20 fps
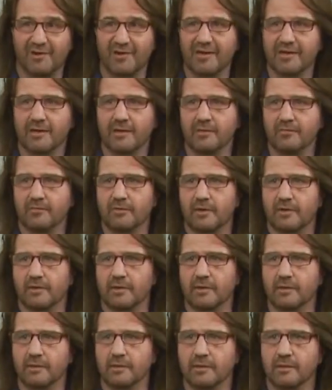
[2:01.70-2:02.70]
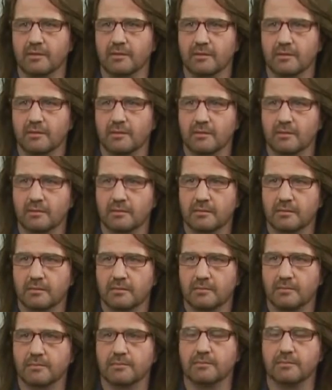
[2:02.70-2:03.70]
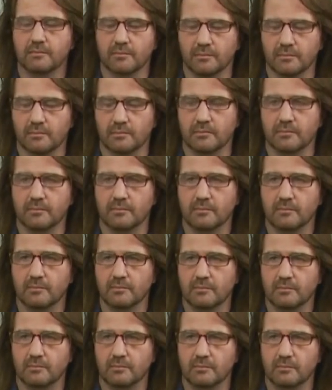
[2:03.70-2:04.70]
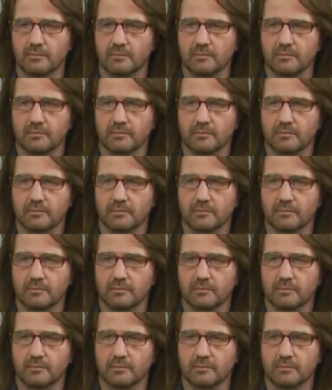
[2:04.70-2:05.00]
But like you don't absorb your nutrients, so you,